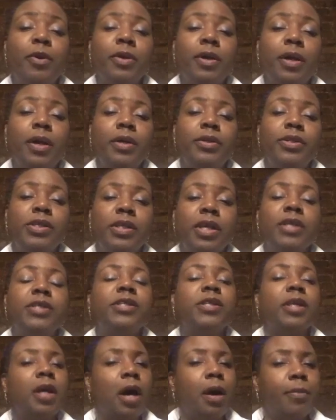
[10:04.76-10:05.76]
It's
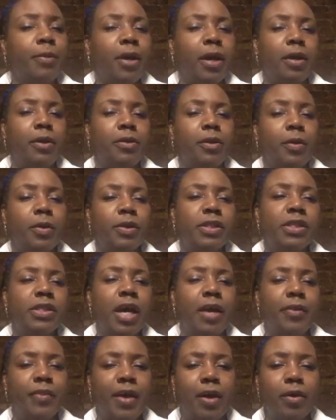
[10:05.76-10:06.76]
the cupcake though. It's
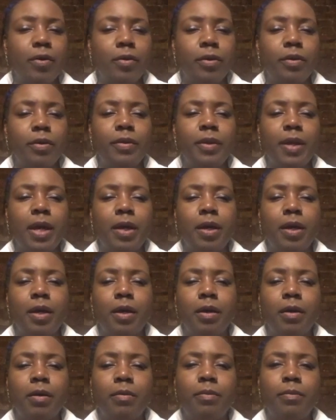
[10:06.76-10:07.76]
not that
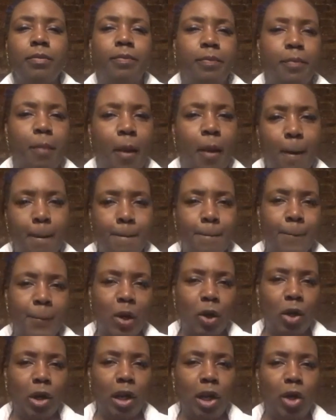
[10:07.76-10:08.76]

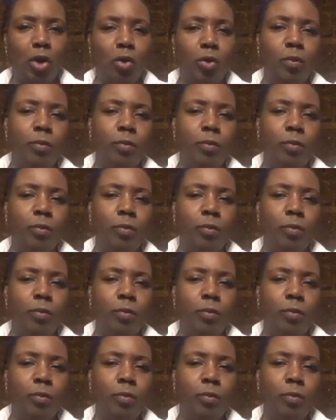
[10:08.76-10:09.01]
Merlot.